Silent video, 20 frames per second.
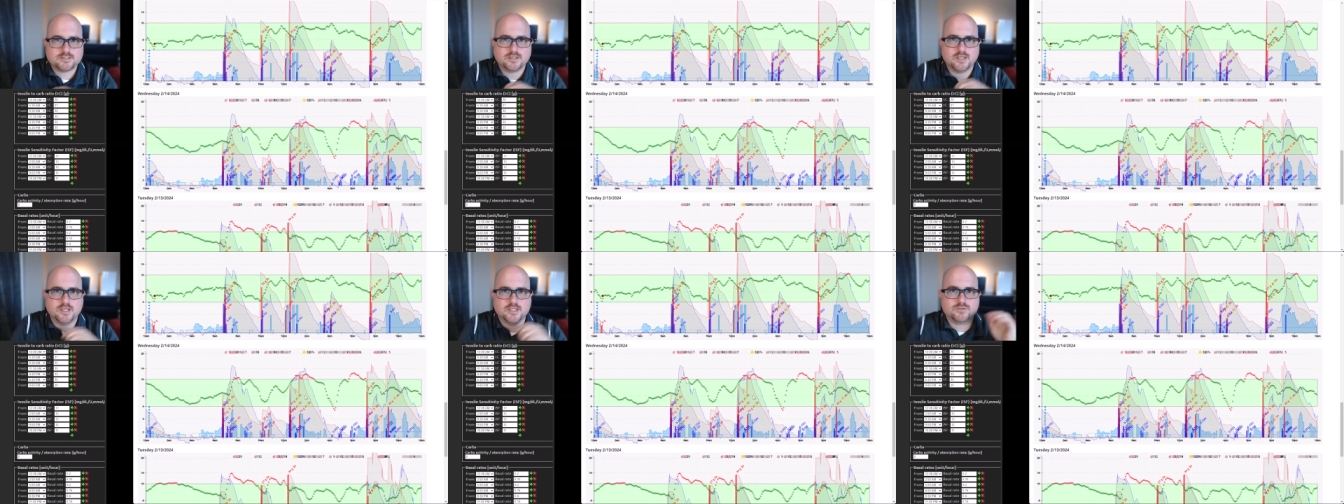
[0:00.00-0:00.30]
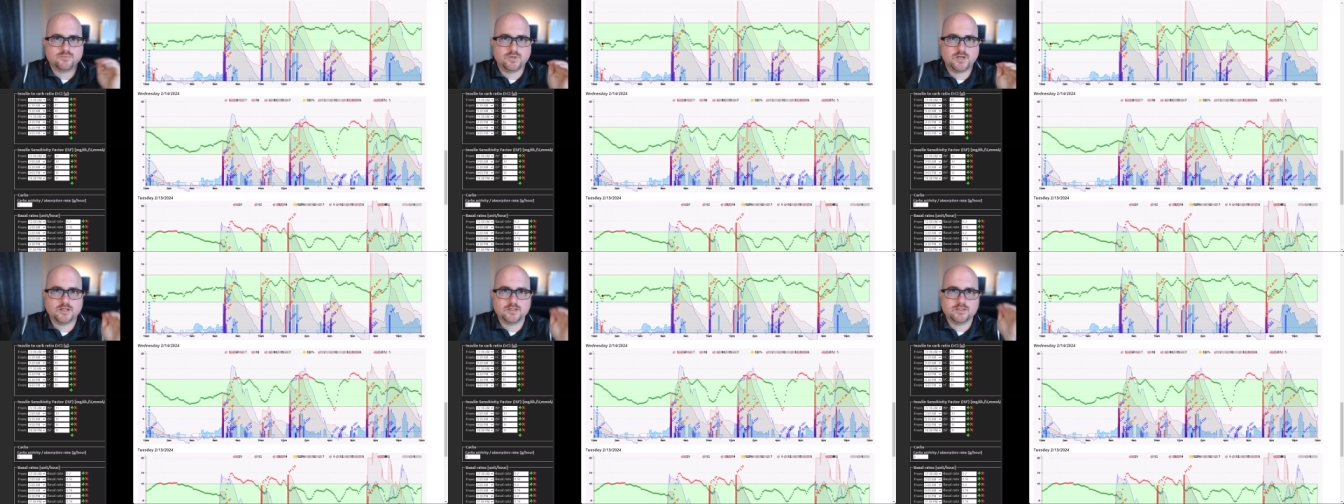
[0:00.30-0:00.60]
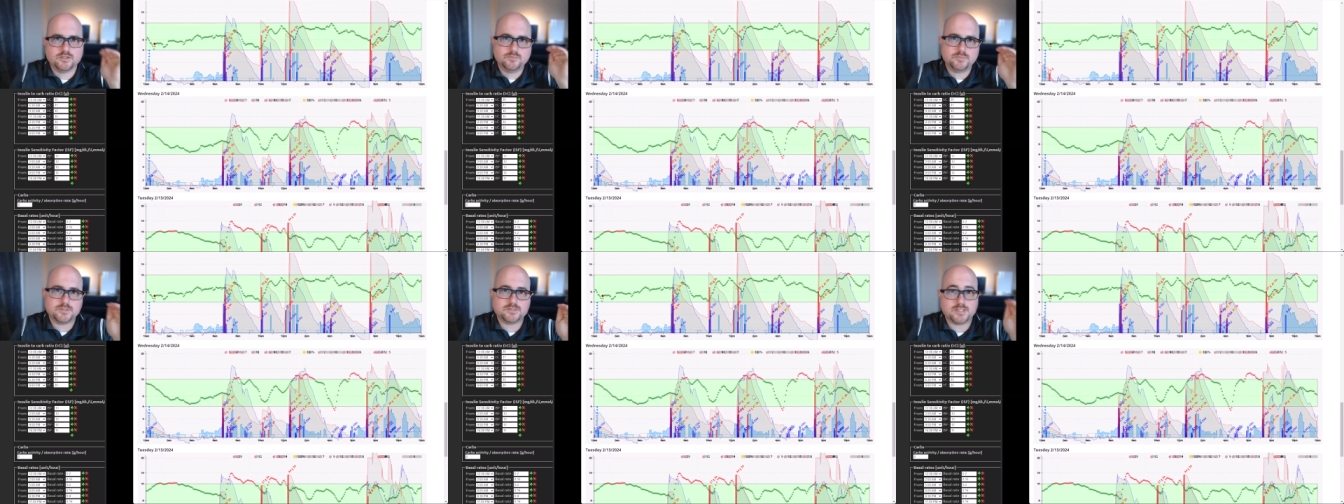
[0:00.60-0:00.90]
it's where
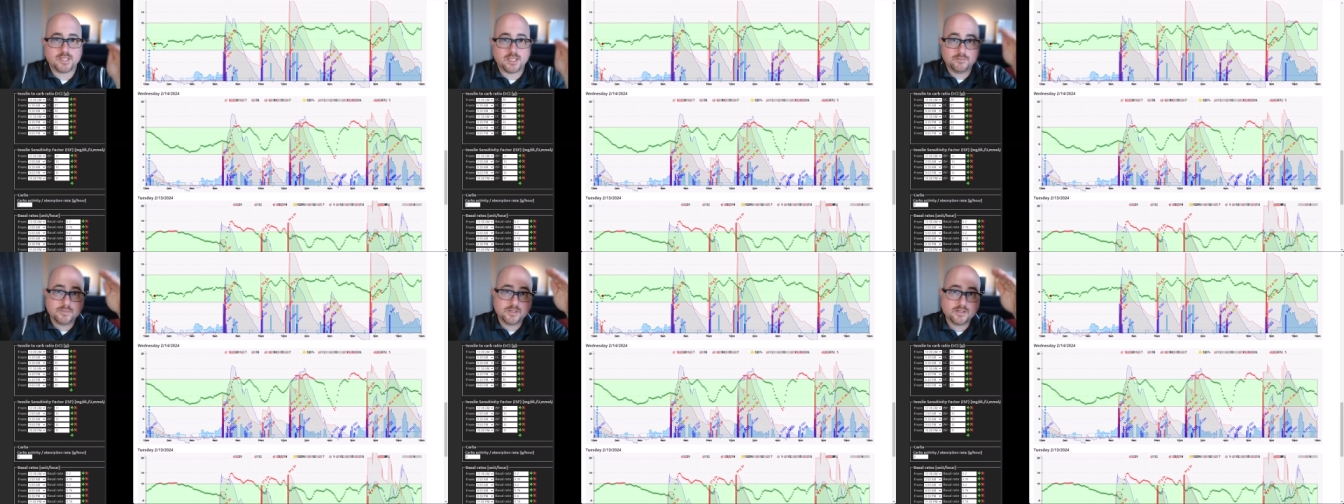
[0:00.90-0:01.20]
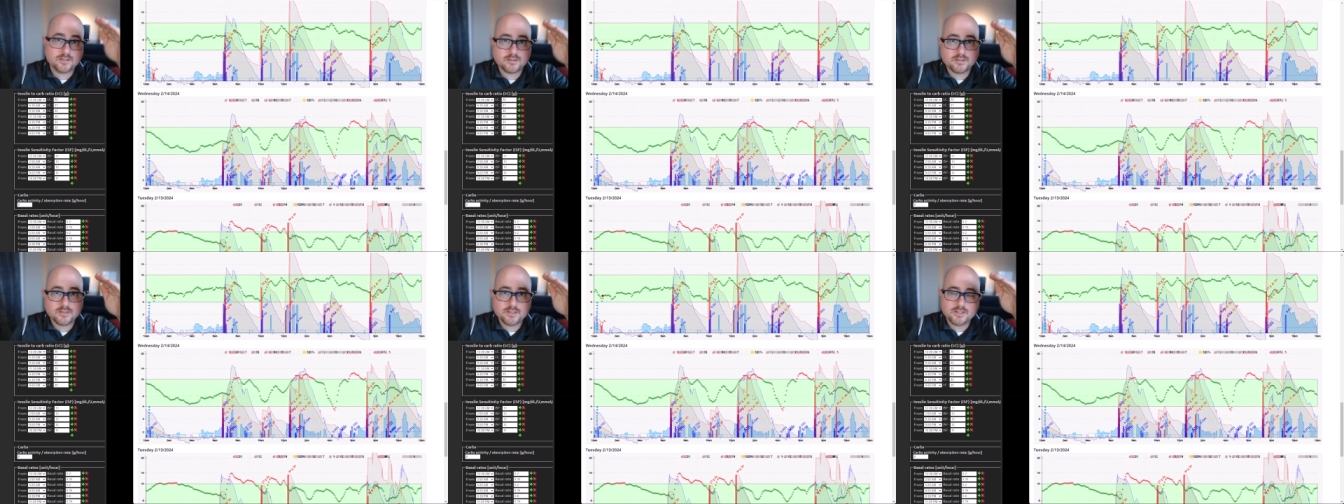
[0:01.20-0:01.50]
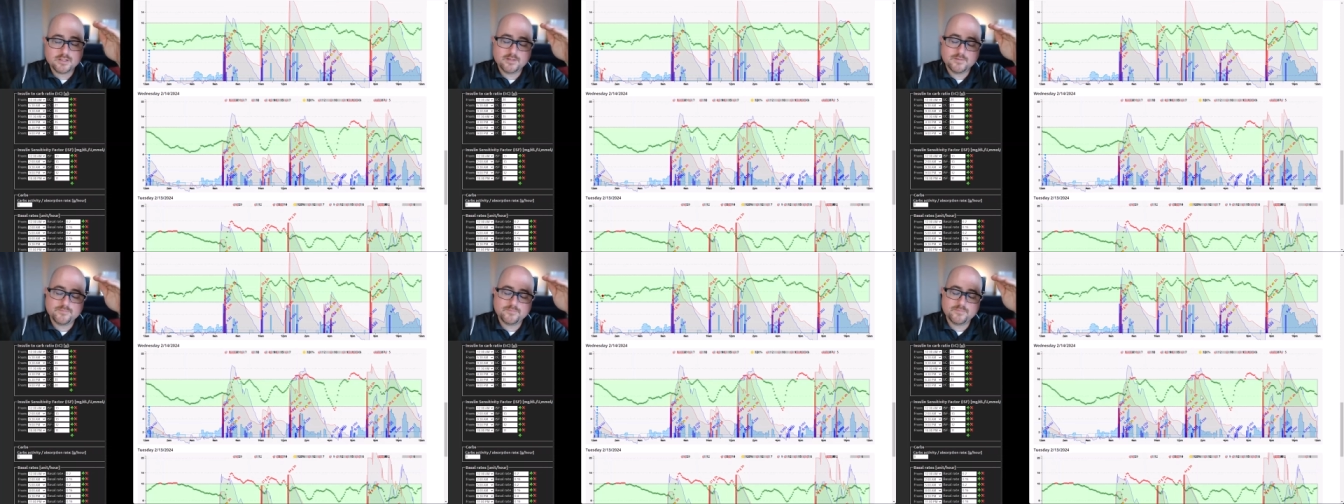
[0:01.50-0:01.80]
loop is aiming
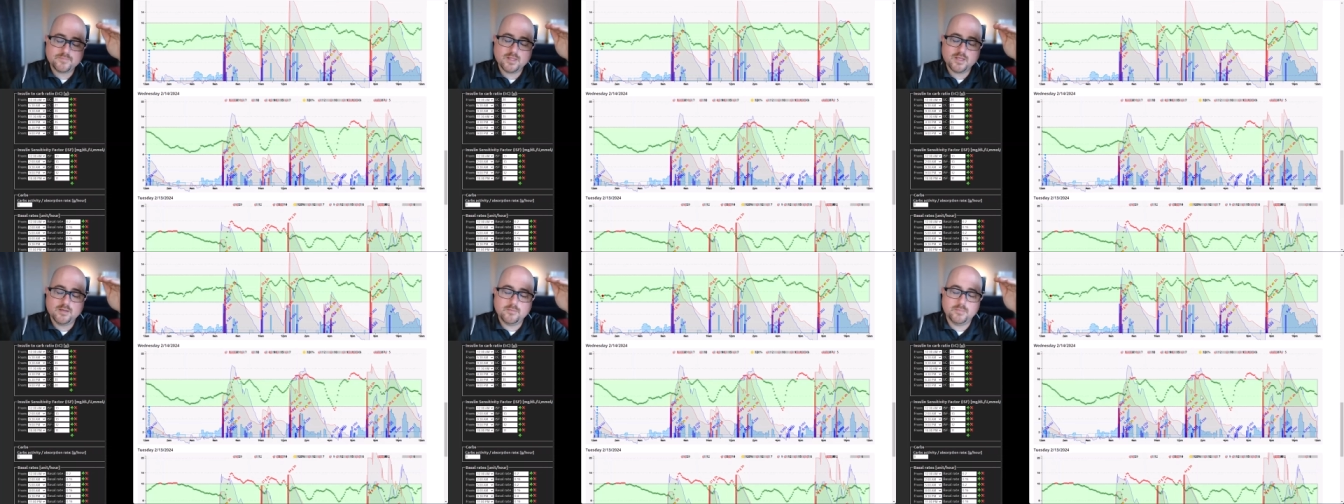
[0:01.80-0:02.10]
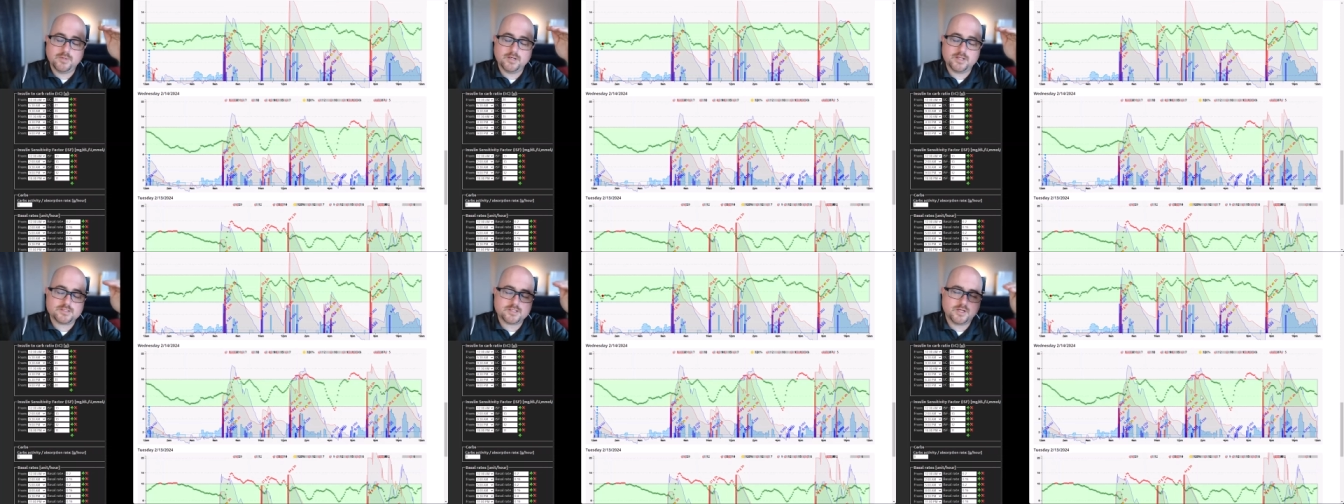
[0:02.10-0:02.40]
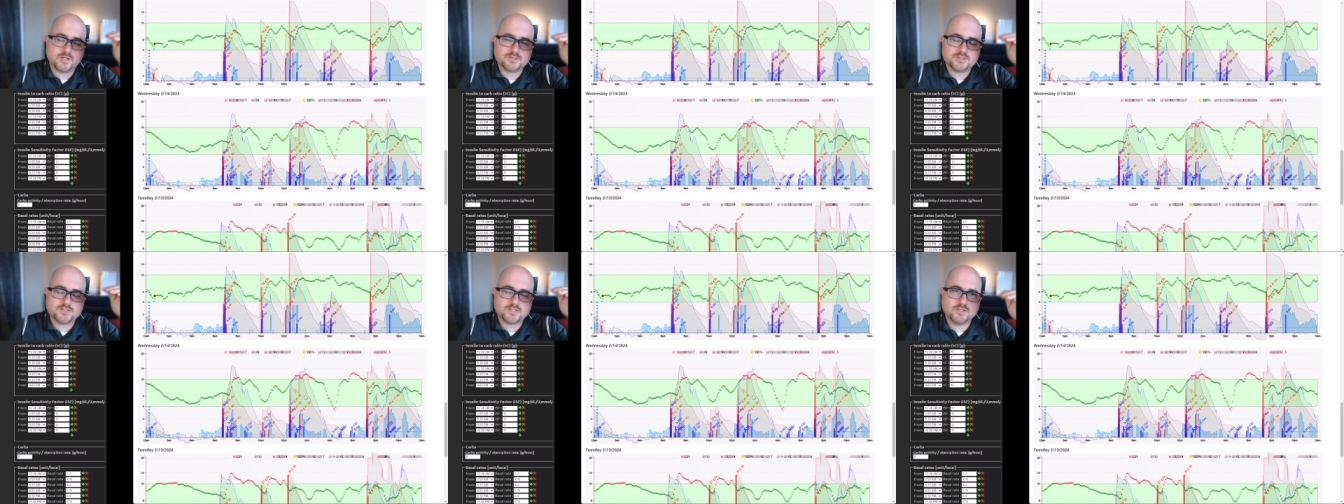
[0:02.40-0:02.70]
but it's
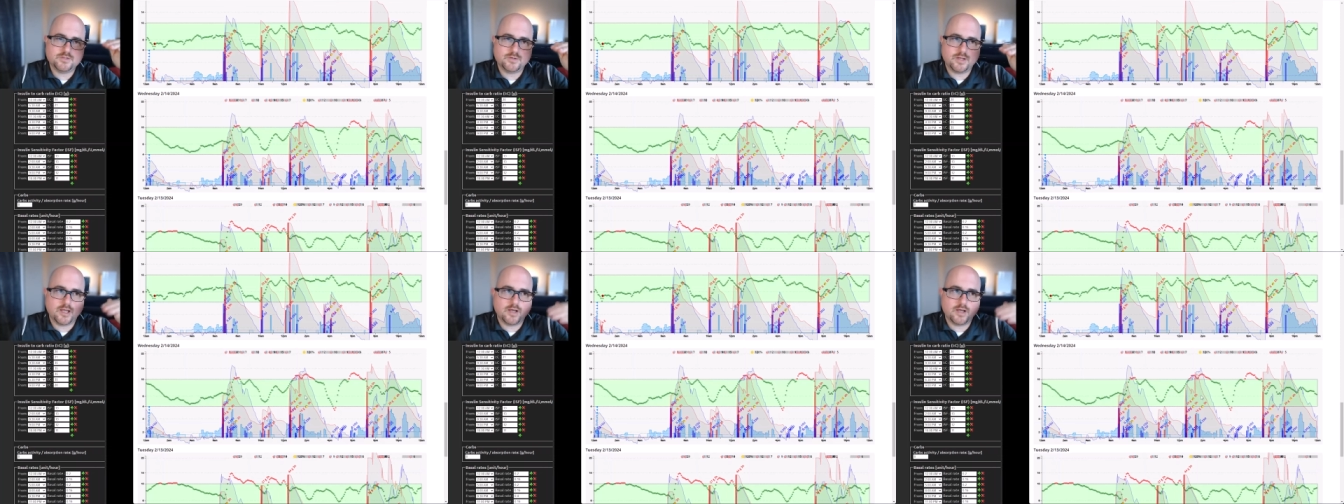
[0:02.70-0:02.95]
also